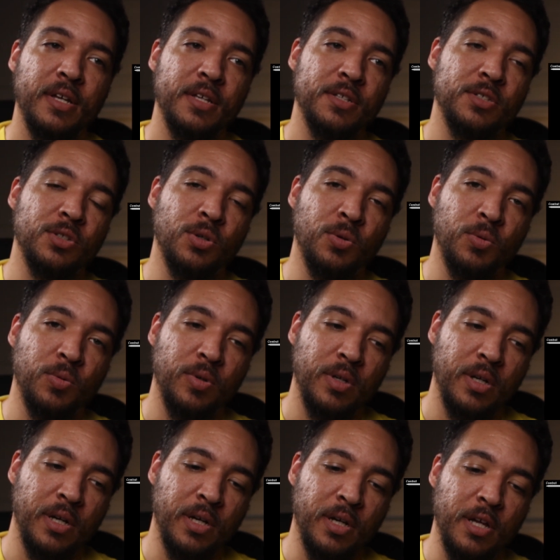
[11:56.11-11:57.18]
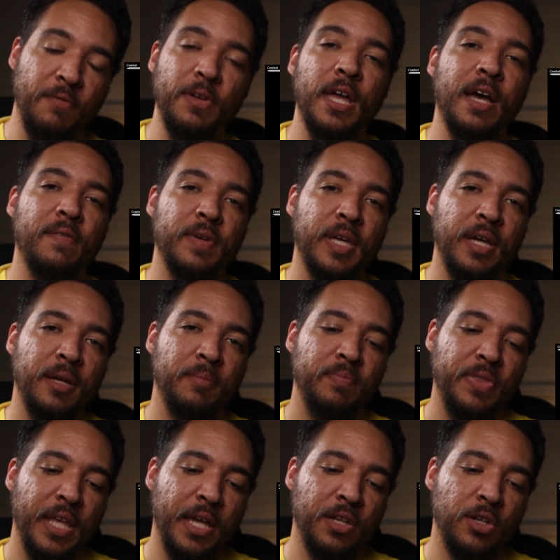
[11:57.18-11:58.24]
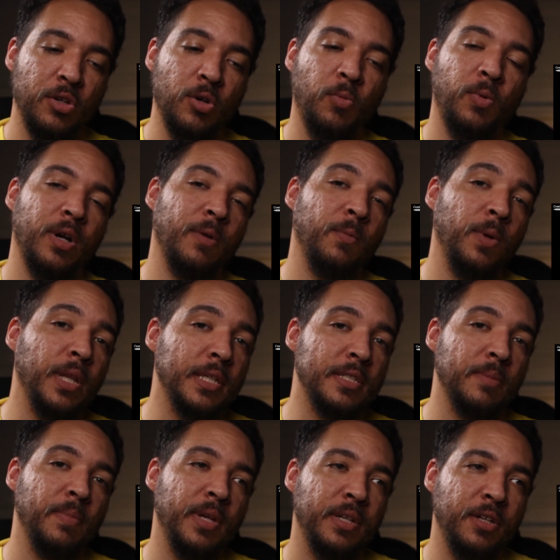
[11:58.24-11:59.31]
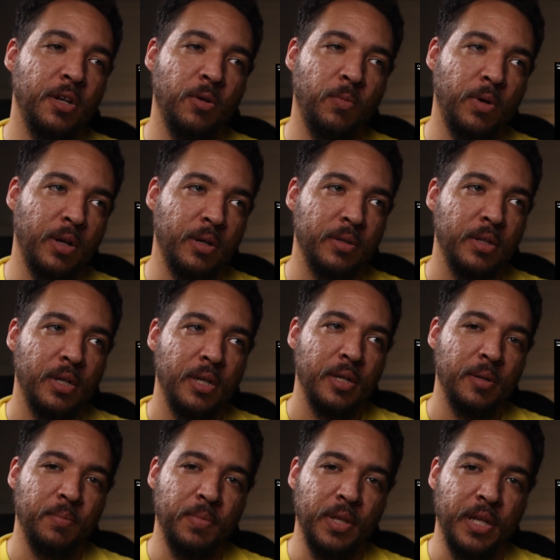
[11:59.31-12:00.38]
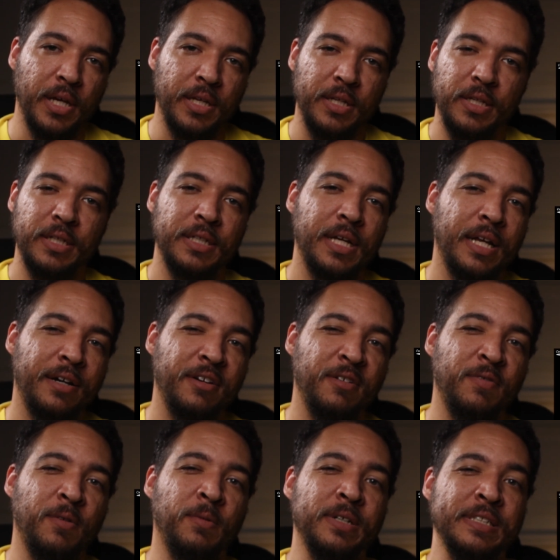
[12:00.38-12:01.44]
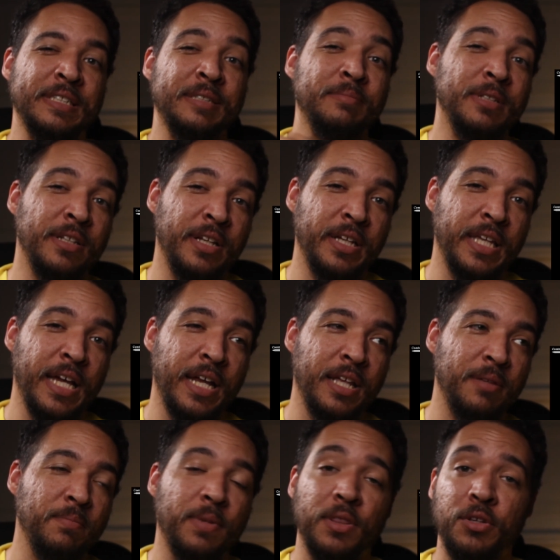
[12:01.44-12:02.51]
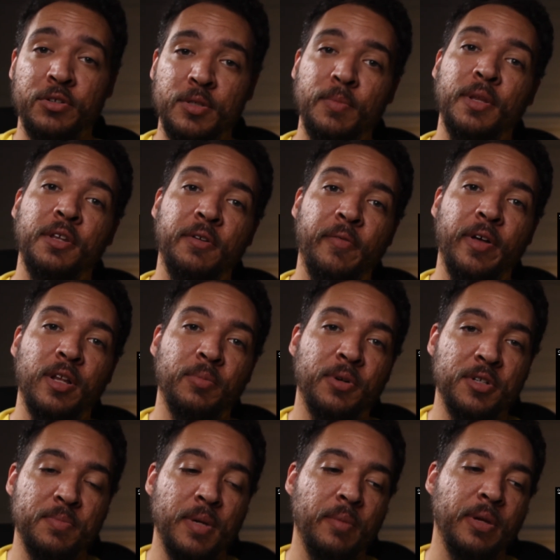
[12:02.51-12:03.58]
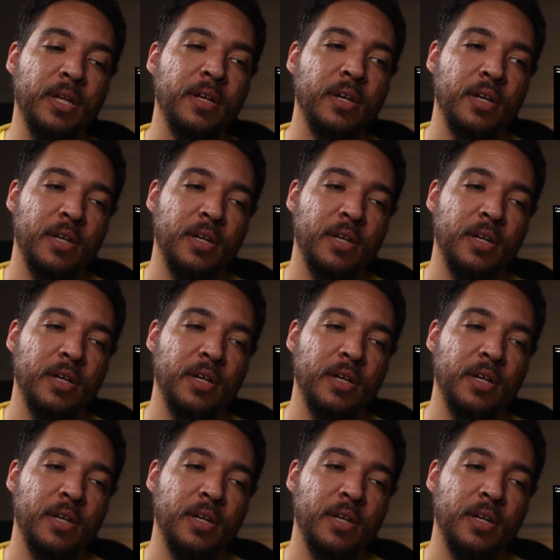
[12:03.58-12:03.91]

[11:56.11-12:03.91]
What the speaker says: So if you have a game and you don't want to really submit, you don't want to be like, yeah, I don't know if I want him to look at it, but there's some other developers maybe.